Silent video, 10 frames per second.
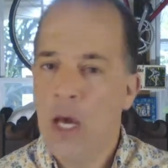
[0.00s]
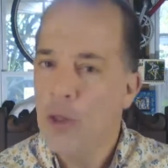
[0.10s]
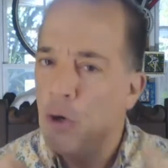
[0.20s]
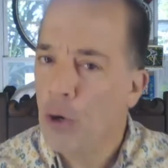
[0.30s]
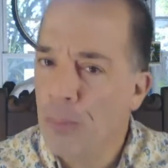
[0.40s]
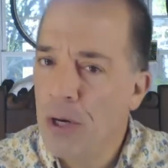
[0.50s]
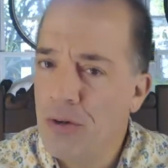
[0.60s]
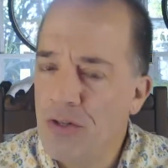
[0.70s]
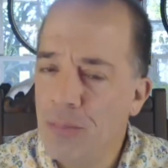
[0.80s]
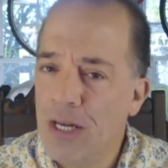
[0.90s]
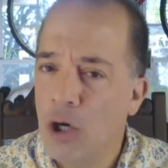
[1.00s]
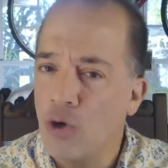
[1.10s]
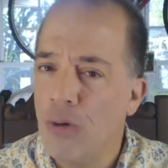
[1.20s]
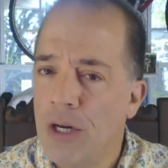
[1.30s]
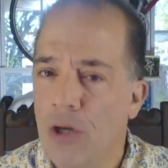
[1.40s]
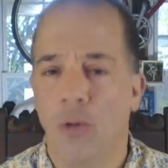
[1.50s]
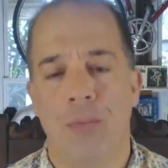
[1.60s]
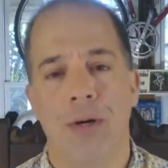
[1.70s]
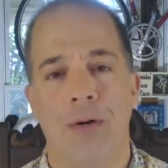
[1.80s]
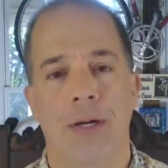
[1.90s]
There appears to be a critical
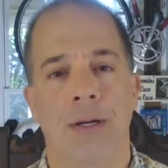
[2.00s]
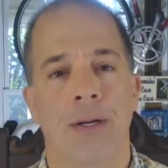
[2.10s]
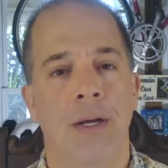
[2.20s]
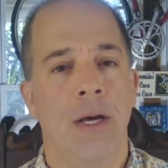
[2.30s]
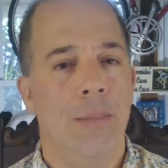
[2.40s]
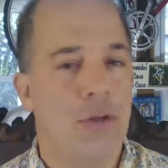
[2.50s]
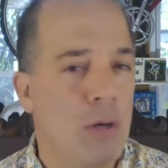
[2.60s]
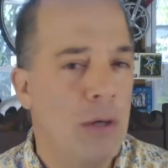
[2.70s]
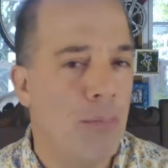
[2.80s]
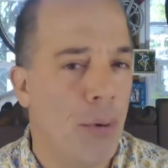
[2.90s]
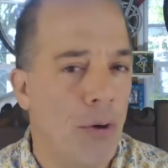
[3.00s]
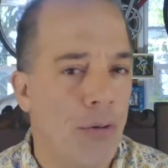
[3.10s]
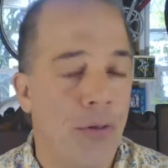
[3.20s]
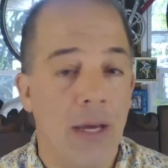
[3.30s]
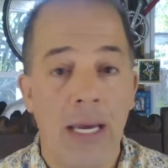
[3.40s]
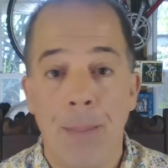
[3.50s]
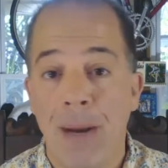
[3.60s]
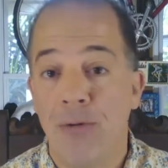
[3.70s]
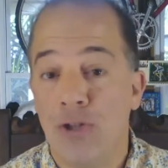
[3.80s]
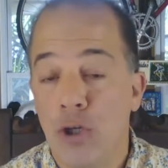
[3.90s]
period between birth and
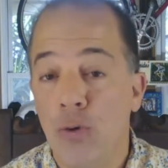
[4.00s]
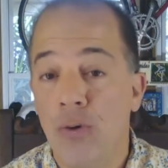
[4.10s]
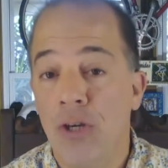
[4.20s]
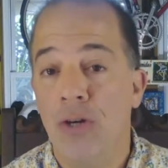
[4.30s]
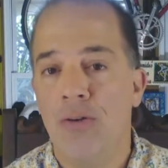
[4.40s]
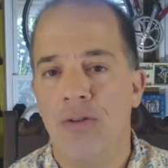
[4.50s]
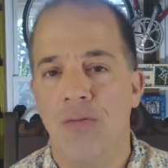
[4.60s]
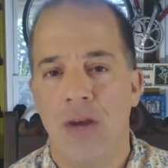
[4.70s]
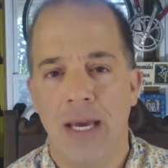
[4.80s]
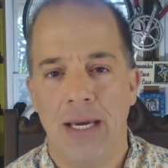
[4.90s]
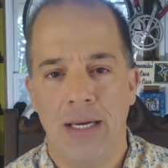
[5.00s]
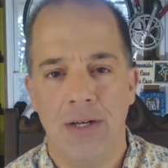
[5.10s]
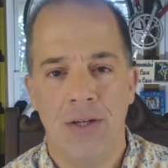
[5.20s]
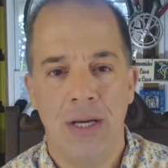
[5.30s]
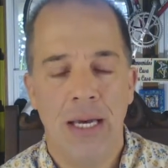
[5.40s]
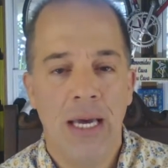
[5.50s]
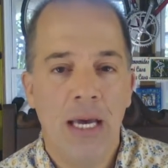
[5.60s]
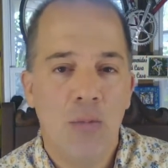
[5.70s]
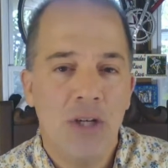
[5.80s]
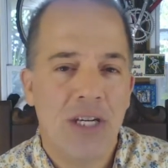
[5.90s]
about two years of age
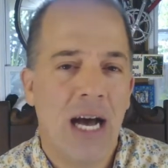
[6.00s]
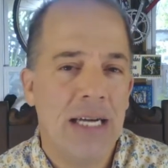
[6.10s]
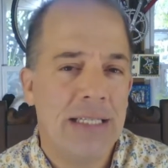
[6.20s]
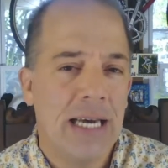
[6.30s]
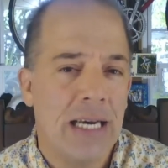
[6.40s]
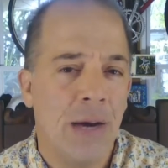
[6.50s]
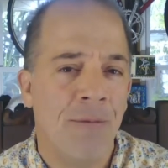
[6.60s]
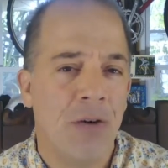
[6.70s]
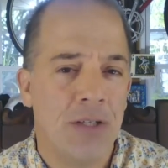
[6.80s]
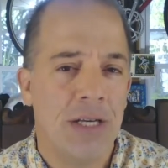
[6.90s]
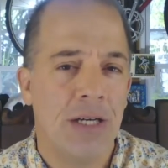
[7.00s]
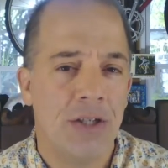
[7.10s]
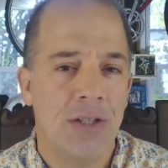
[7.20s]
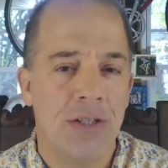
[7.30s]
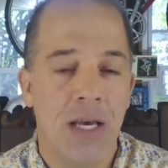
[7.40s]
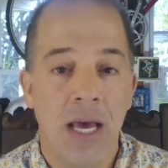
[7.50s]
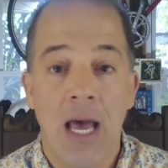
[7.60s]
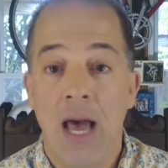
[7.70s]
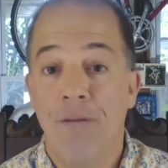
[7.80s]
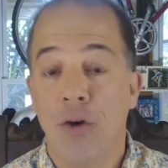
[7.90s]
in which contact comfort touches
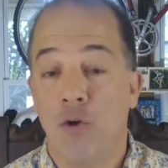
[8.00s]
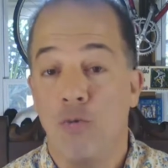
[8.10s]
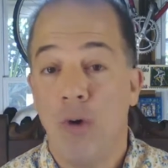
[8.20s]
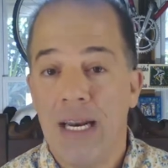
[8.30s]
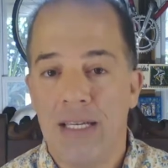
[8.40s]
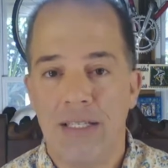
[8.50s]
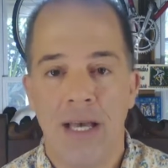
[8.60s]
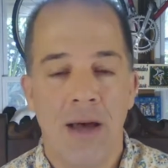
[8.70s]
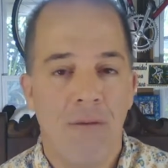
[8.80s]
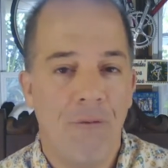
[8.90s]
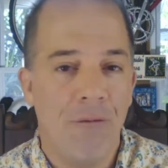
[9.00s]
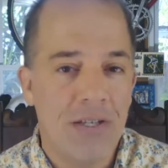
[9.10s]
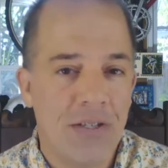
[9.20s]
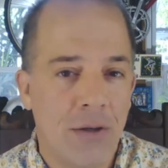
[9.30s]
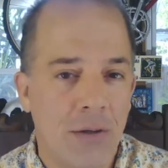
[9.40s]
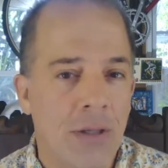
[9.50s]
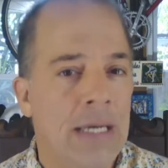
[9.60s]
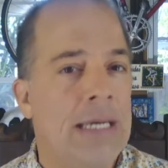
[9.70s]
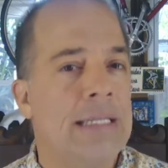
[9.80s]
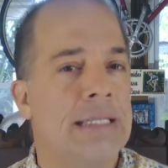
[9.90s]
have the greatest physical
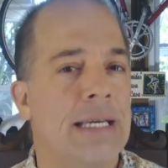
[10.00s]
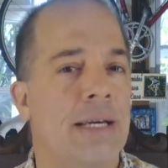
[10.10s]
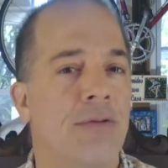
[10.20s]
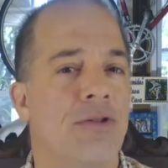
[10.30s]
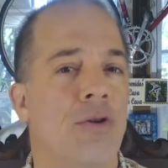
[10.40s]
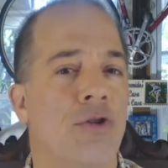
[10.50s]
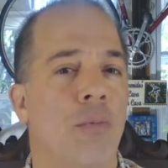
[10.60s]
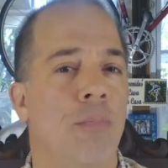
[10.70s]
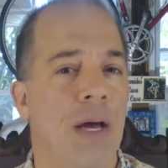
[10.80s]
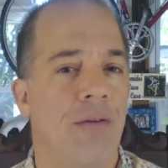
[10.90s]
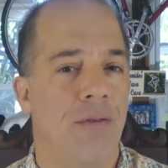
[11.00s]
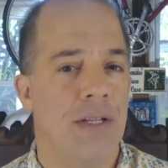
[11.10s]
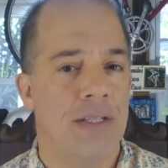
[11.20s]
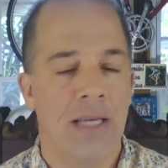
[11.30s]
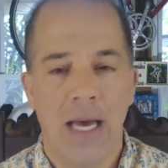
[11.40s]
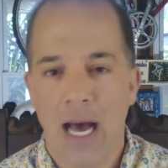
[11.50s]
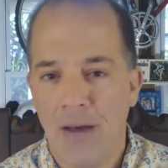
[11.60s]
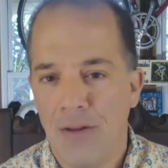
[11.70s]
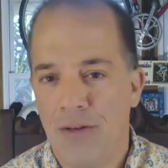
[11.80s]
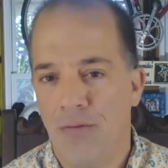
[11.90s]
and psychosocial benefits on
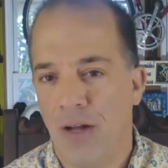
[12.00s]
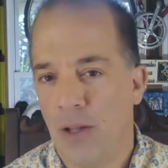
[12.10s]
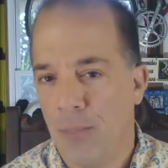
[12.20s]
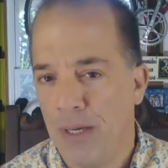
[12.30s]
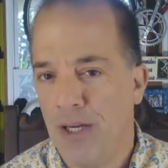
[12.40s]
the developing